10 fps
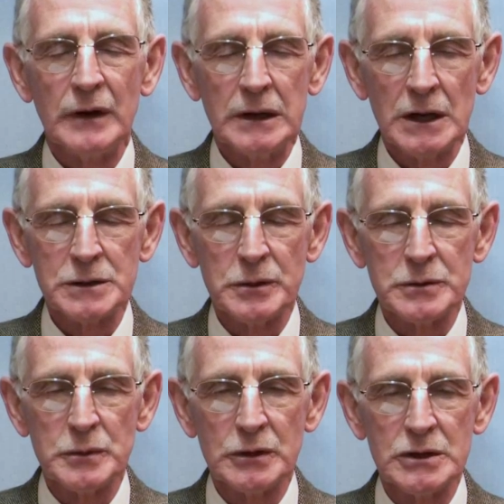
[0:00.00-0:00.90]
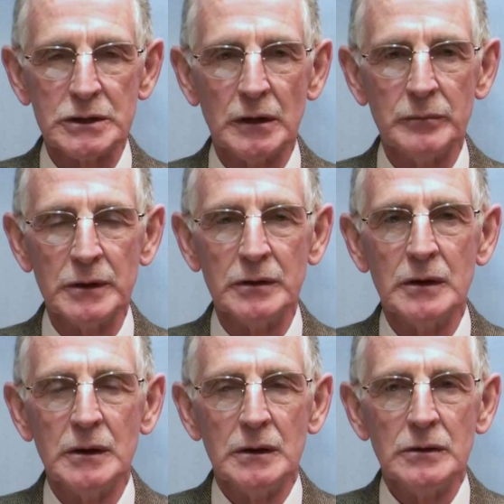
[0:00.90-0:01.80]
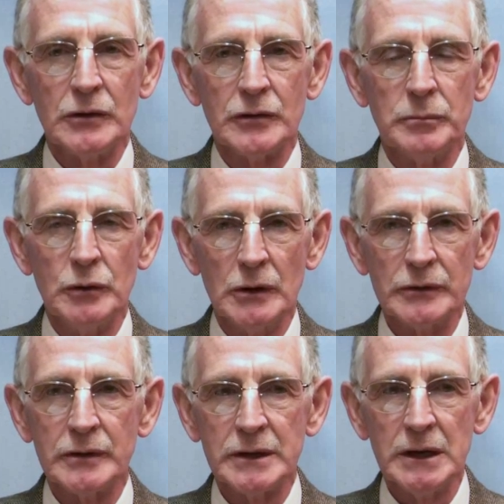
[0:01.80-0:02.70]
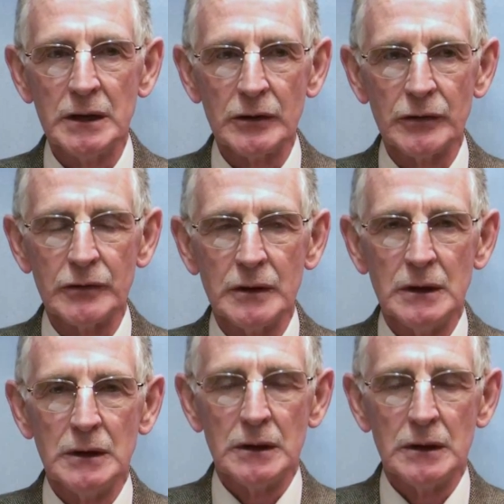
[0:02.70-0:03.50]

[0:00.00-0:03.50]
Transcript: financed by the Scottish Government to support carers